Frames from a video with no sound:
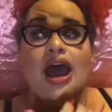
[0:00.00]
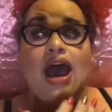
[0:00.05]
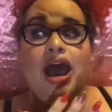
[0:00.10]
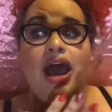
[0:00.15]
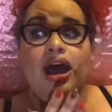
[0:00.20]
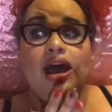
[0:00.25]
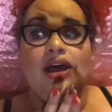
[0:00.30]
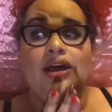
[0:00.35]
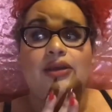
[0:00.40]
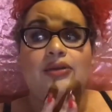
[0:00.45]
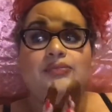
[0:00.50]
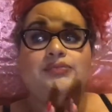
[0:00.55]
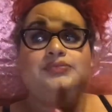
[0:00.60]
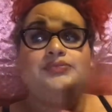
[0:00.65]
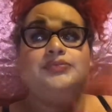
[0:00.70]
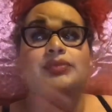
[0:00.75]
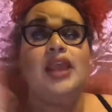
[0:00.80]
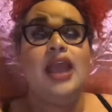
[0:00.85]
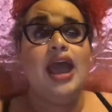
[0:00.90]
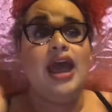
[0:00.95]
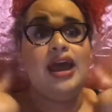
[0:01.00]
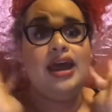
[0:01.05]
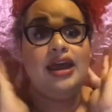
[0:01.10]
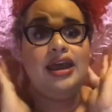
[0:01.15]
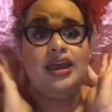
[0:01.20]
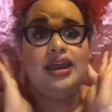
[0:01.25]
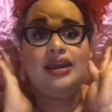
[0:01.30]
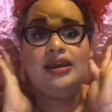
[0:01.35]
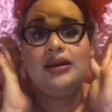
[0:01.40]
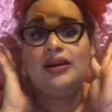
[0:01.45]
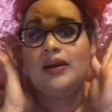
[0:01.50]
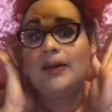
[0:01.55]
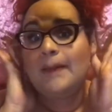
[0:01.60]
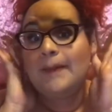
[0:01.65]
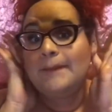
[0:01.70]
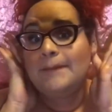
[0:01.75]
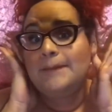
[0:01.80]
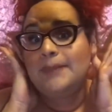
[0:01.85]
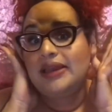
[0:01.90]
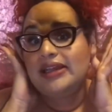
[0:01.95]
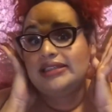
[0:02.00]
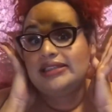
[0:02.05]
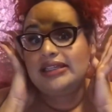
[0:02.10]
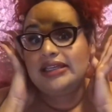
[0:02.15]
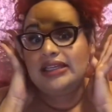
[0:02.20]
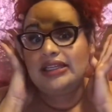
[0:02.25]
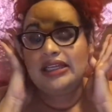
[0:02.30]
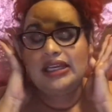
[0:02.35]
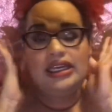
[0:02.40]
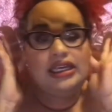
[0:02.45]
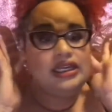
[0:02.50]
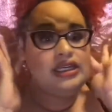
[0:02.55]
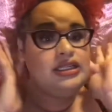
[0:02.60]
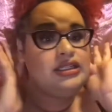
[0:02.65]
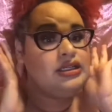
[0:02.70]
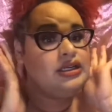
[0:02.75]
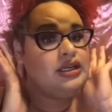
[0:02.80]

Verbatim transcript: I basically